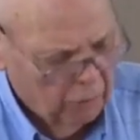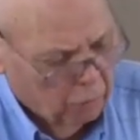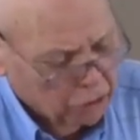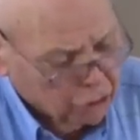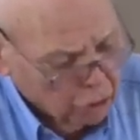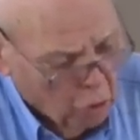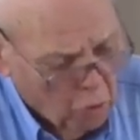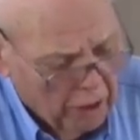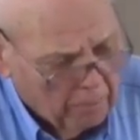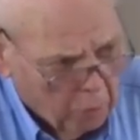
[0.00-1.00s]
was so
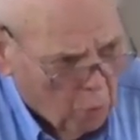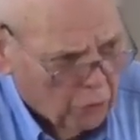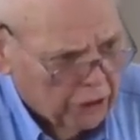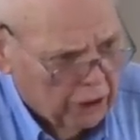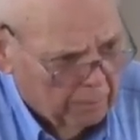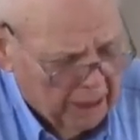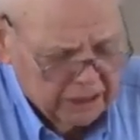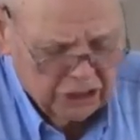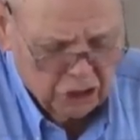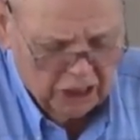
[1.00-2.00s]
important about
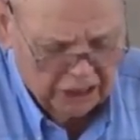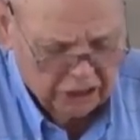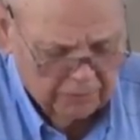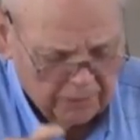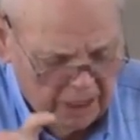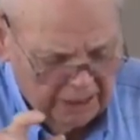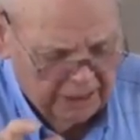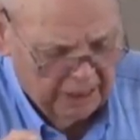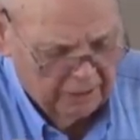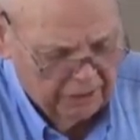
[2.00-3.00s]
this lesson.
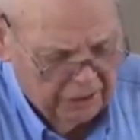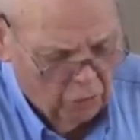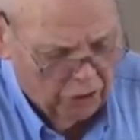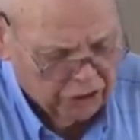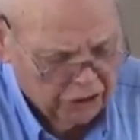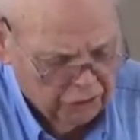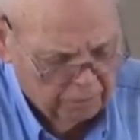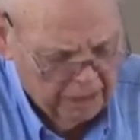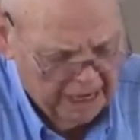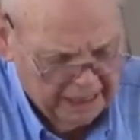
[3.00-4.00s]
Now notice here
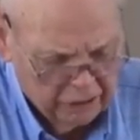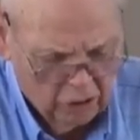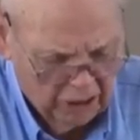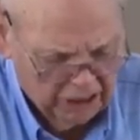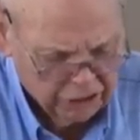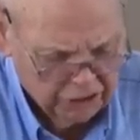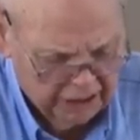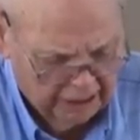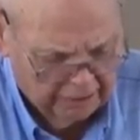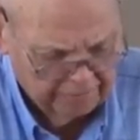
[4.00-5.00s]
back in our lesson
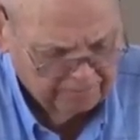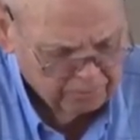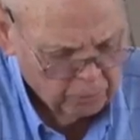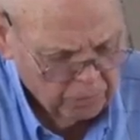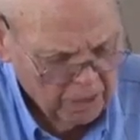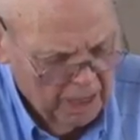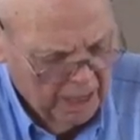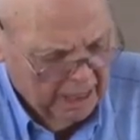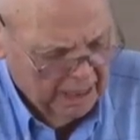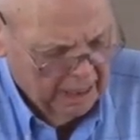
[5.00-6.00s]
now,
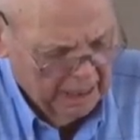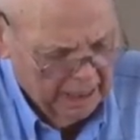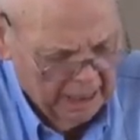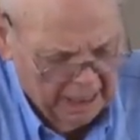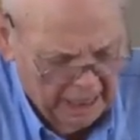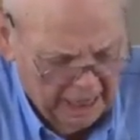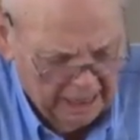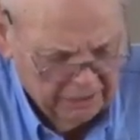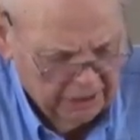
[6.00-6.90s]
and